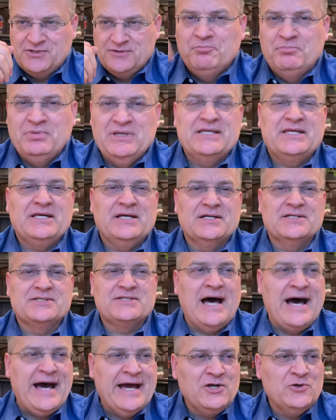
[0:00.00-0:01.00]
because
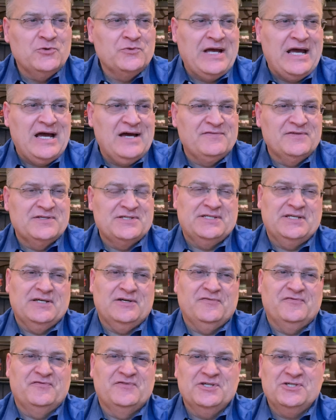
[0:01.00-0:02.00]
I don't have the
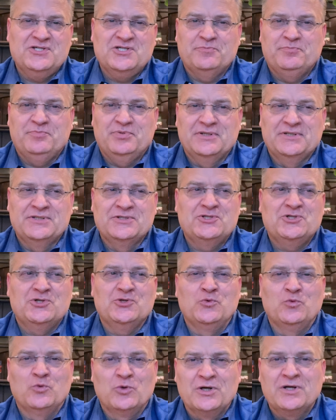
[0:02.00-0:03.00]
self-discipline
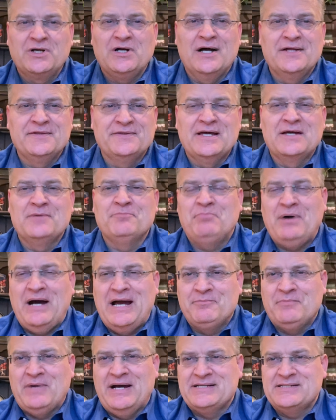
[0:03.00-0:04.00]
to work on them
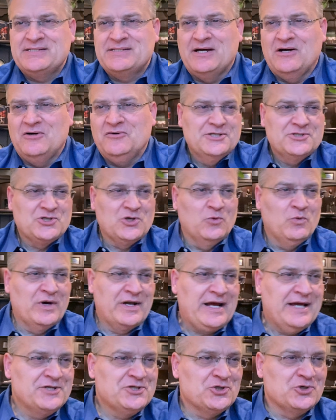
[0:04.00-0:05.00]
by myself. So
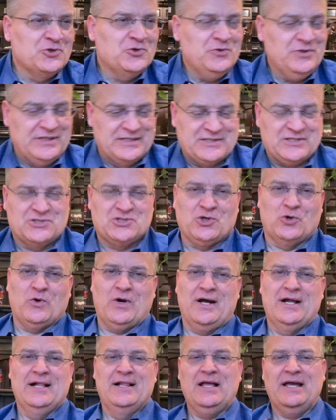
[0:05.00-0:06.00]
what I do is,
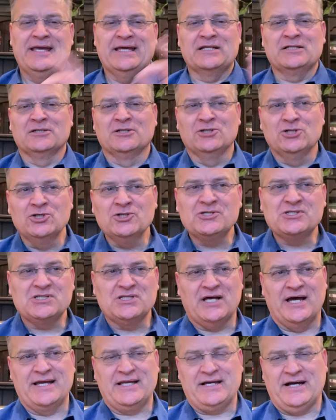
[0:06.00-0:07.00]
it looks
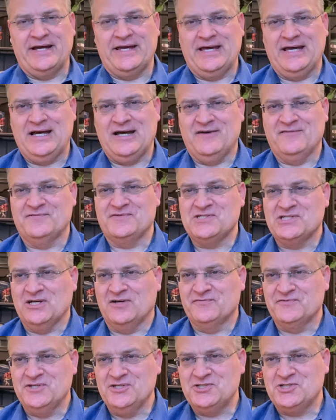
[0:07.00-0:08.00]
like I have
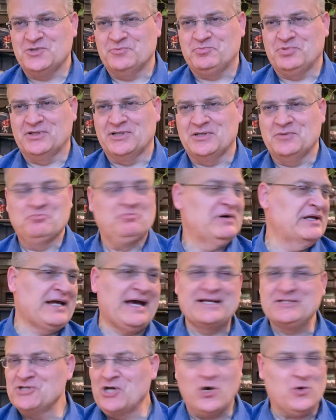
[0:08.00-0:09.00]
self-discipline, but
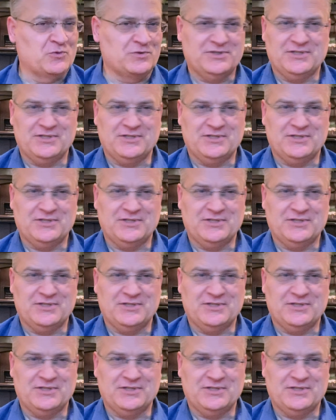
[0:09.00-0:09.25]
I don't.